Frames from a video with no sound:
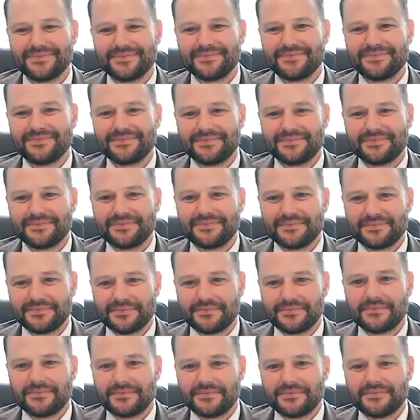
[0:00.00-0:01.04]

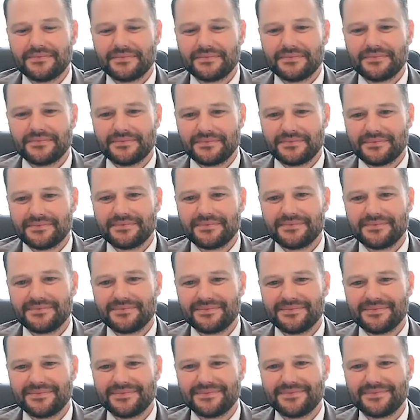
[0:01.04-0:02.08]

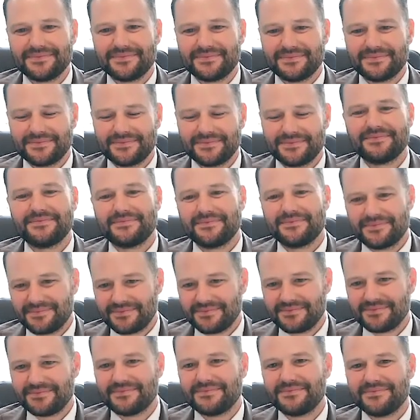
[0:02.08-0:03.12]

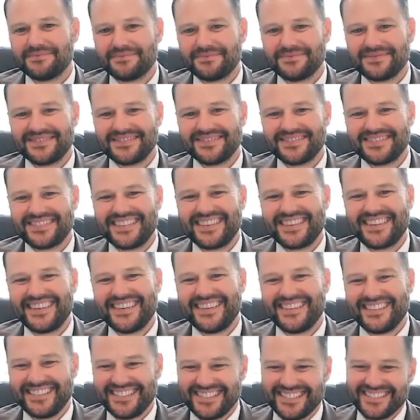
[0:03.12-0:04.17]

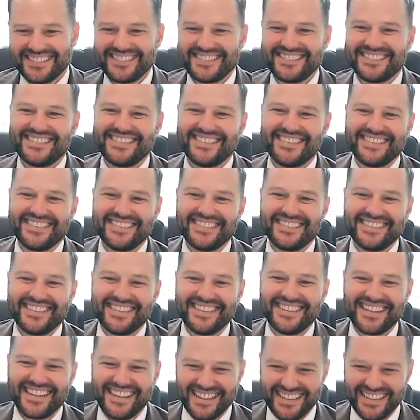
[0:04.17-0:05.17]
(not speaking)